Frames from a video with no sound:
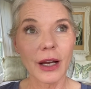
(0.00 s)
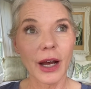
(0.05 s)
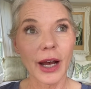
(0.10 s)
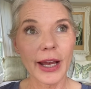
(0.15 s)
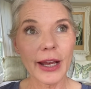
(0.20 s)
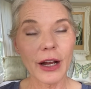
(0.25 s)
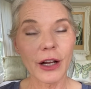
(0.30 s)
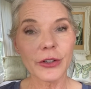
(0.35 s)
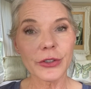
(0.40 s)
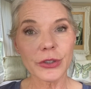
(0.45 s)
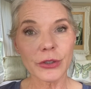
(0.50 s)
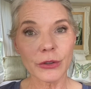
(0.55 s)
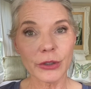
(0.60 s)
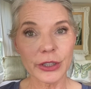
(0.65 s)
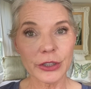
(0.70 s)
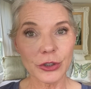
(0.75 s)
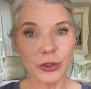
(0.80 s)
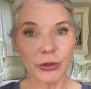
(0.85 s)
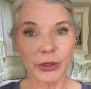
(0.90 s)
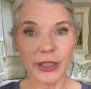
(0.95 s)
I also
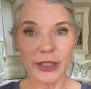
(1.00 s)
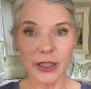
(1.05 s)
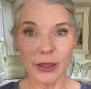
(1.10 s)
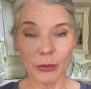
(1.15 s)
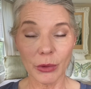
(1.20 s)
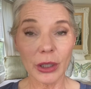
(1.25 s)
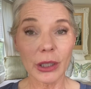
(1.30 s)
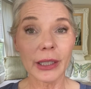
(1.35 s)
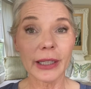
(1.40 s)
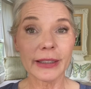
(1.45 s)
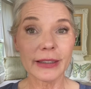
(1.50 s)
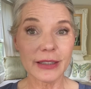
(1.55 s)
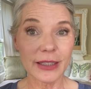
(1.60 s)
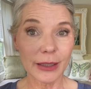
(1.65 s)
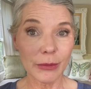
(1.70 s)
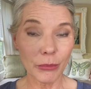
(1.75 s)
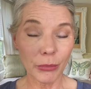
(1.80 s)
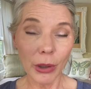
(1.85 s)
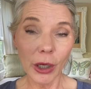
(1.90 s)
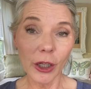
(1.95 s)
enjoy some
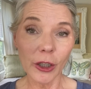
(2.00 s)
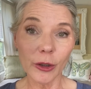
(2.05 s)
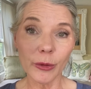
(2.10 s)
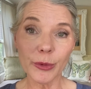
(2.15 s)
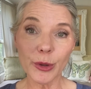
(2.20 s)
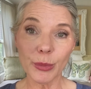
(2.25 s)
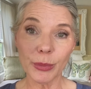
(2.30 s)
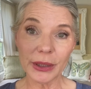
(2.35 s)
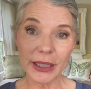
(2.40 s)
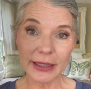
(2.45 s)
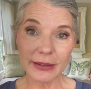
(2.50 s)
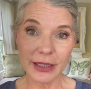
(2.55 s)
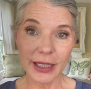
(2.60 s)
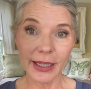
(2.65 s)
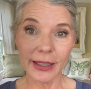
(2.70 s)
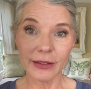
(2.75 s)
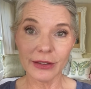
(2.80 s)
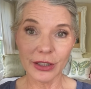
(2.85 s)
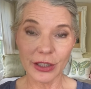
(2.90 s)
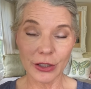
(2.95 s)
cleansing balms, but I
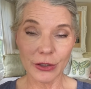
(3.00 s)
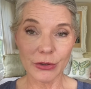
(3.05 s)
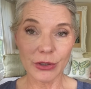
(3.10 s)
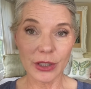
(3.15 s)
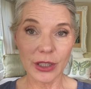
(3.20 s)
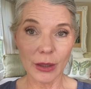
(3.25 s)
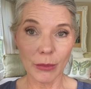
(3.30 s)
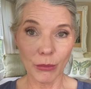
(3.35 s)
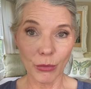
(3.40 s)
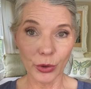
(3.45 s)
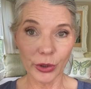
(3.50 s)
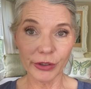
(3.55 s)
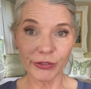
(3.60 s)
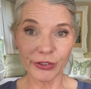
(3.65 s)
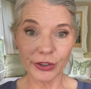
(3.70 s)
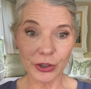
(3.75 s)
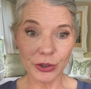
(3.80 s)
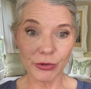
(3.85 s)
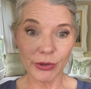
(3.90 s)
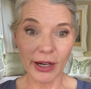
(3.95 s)
tend to use them more
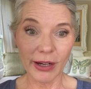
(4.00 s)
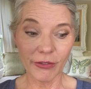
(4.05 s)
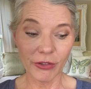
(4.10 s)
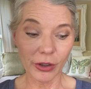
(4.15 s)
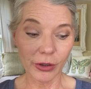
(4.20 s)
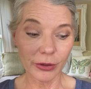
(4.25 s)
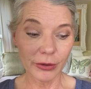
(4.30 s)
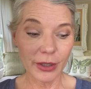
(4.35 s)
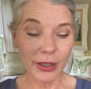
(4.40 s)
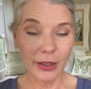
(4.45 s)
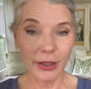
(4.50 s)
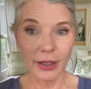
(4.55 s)
for travel.